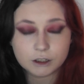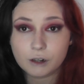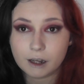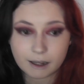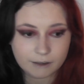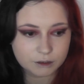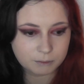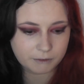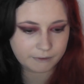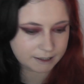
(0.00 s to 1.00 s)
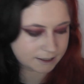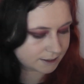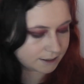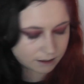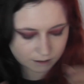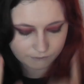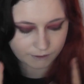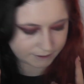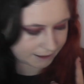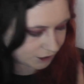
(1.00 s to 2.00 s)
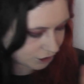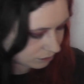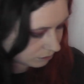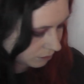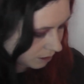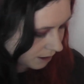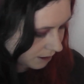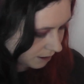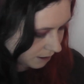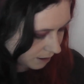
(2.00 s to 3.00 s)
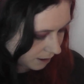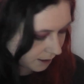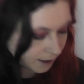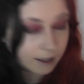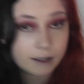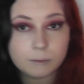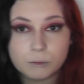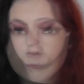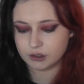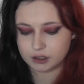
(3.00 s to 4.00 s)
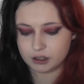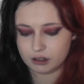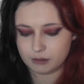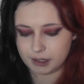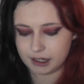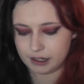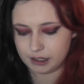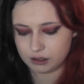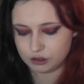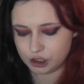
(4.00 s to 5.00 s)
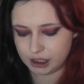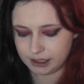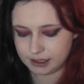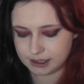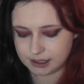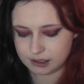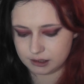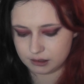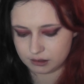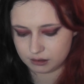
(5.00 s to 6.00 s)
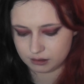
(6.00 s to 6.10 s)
So now that I've done my face foundation, I move on to my cheeks.